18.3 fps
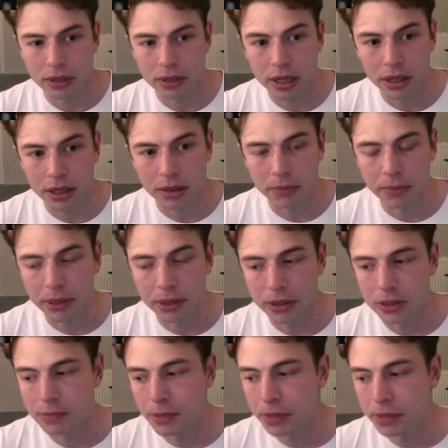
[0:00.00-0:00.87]
Yeah,
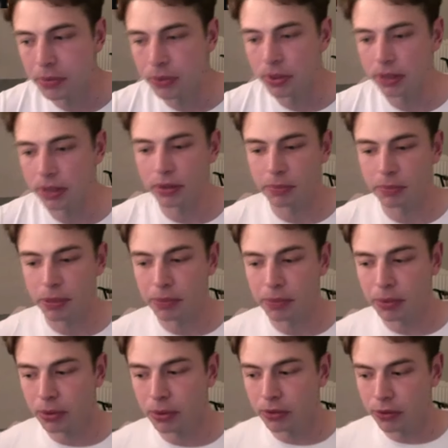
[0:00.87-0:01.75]
because people
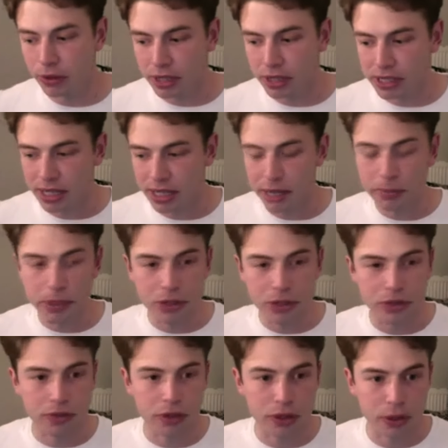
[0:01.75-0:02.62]
have got this
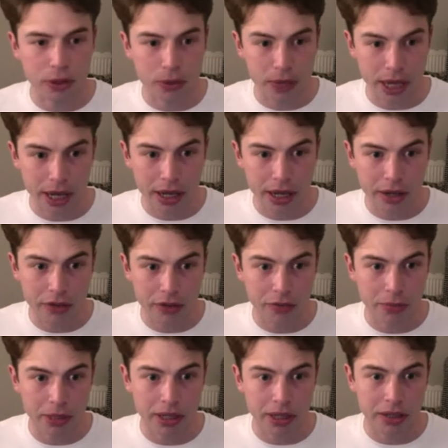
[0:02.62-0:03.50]
image of the
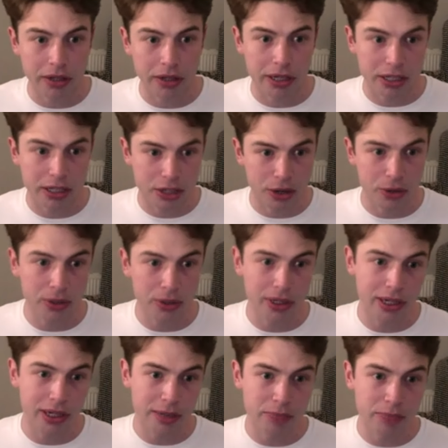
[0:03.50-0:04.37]
UK of being like
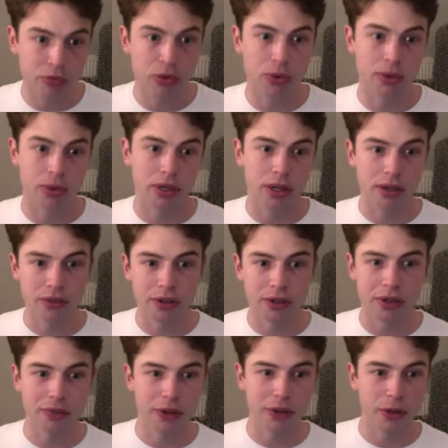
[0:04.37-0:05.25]
totally liberal and
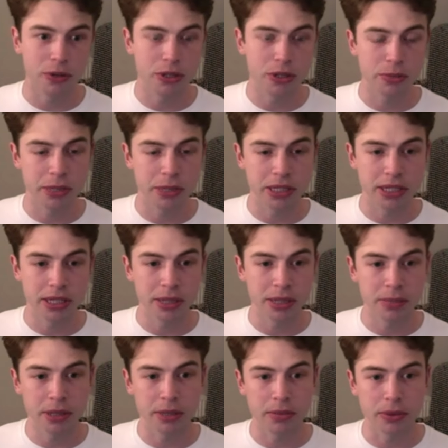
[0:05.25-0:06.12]
loving of
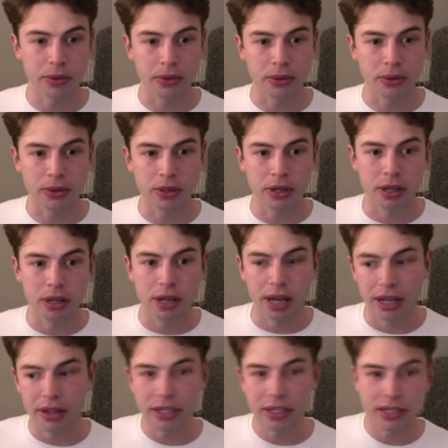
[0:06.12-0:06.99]
LGBT people,
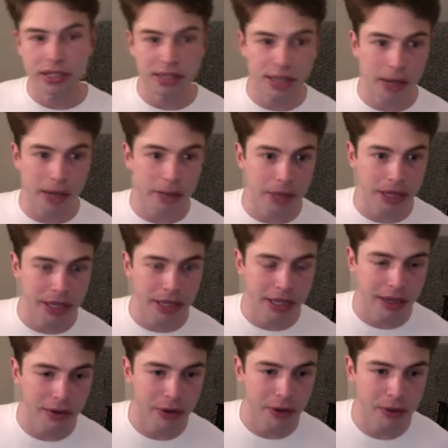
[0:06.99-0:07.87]
and this is
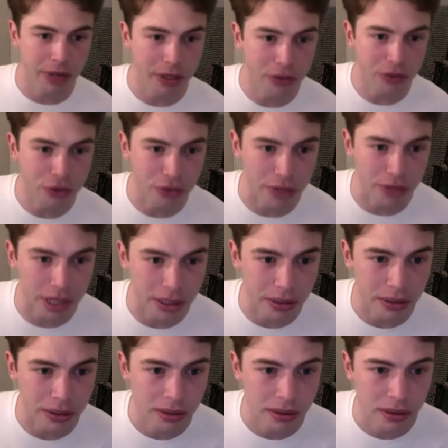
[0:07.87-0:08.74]
happening in our own
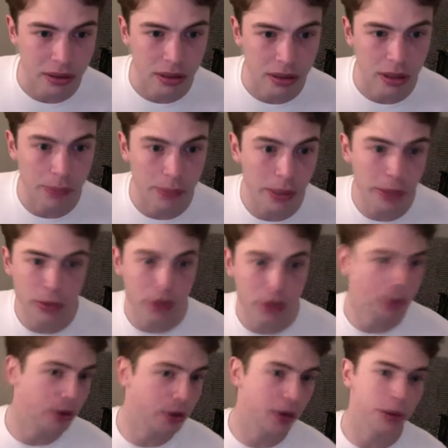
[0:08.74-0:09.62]
country, and
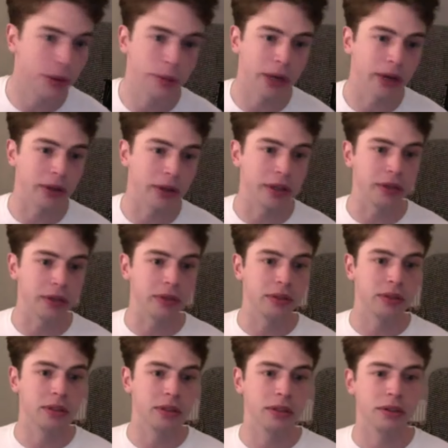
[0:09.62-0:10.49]
people don't know about it,
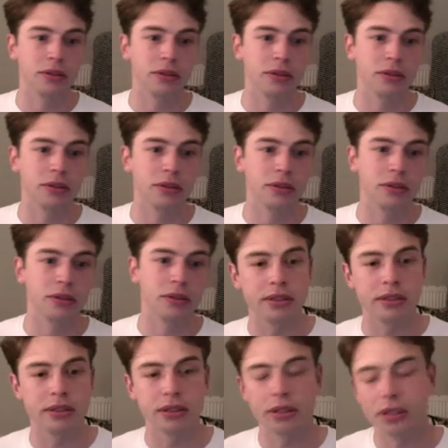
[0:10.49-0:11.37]

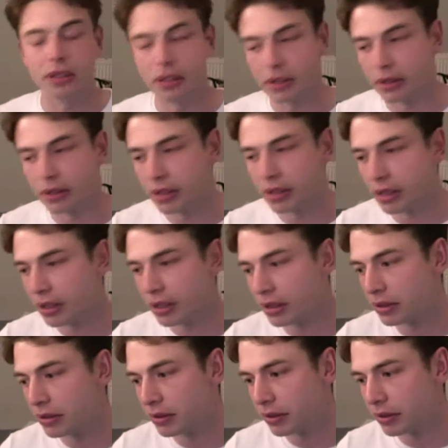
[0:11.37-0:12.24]
right?
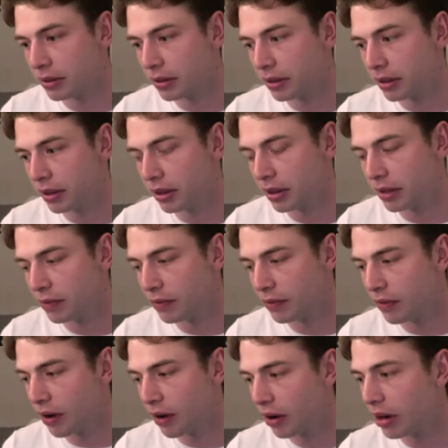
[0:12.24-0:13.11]
The
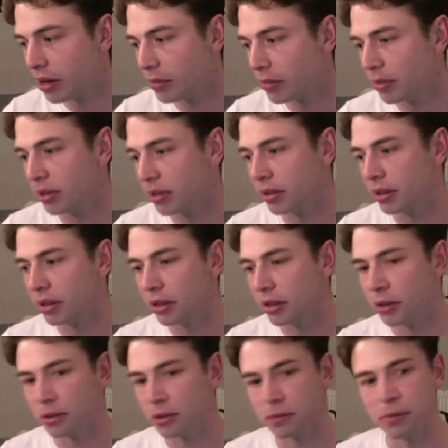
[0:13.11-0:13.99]
environment
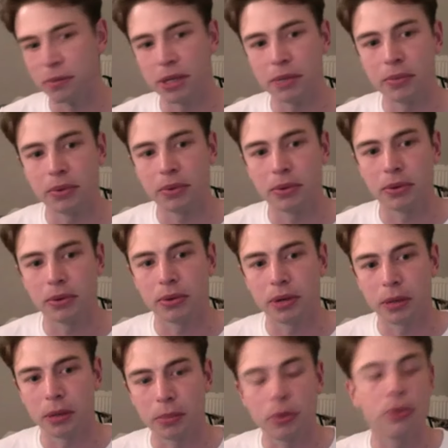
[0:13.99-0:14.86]
that those people
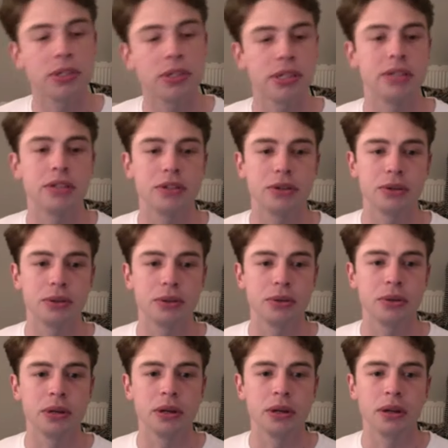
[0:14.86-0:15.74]
are put
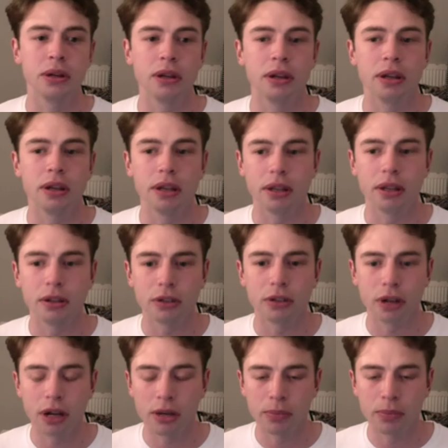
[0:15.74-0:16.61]
into,
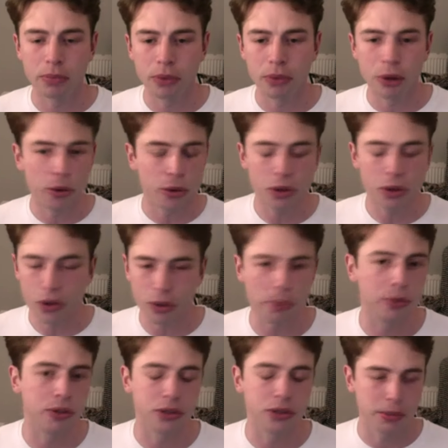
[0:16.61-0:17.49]
no
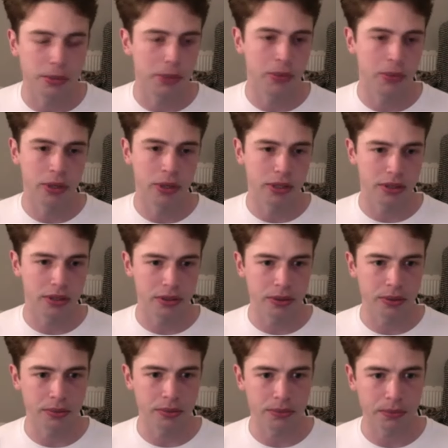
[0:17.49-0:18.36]
human should be put
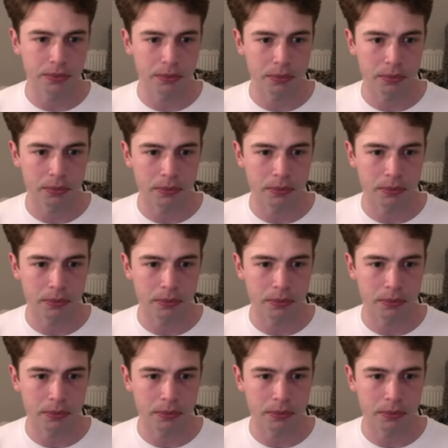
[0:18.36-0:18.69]
into.